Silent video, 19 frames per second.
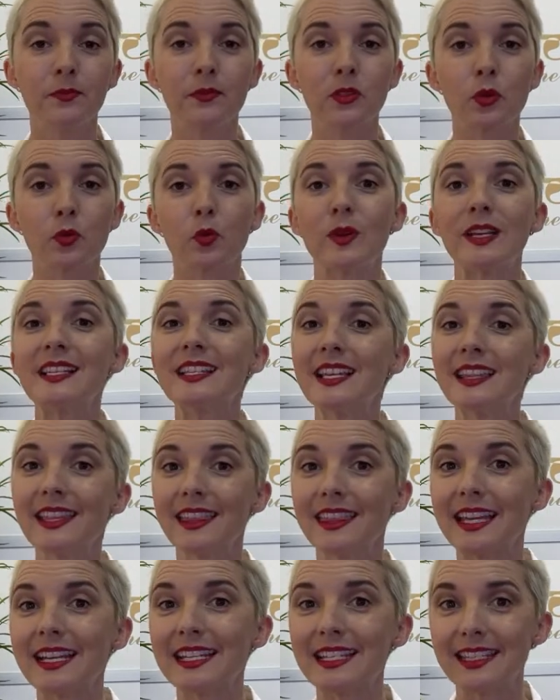The reason that
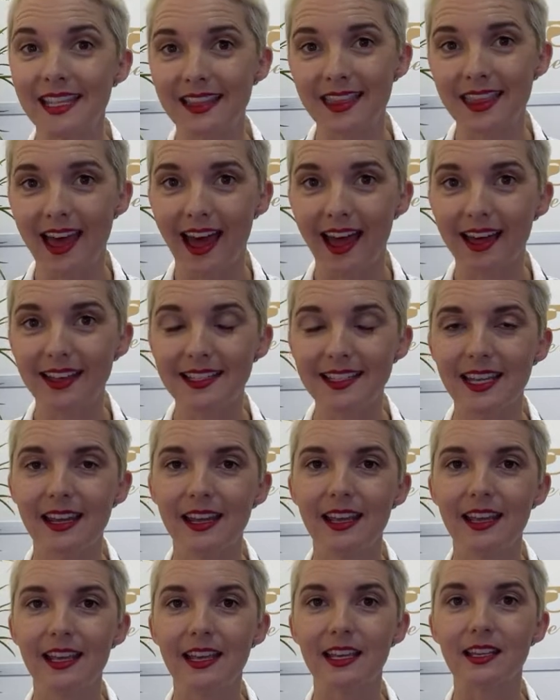they did that
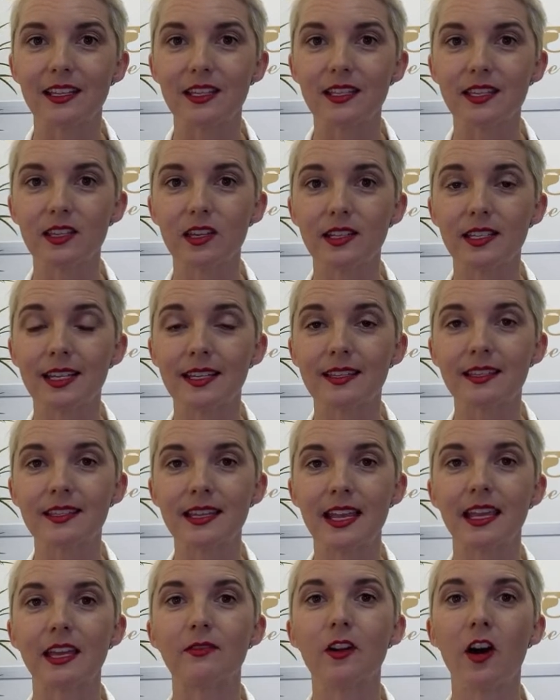is to
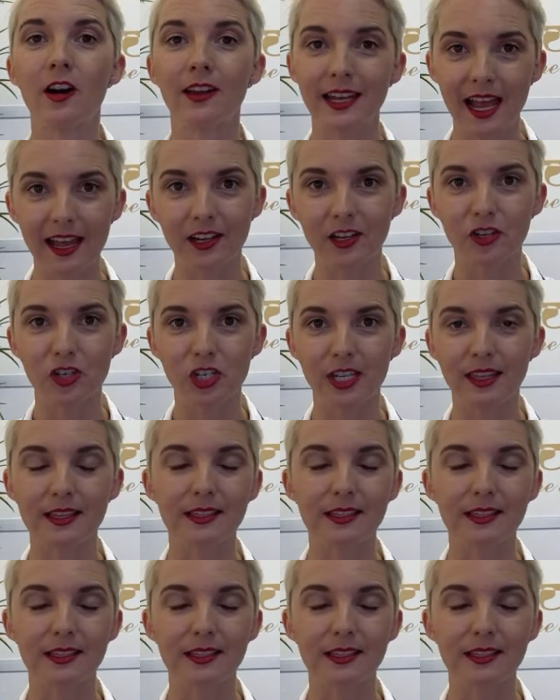save on energy.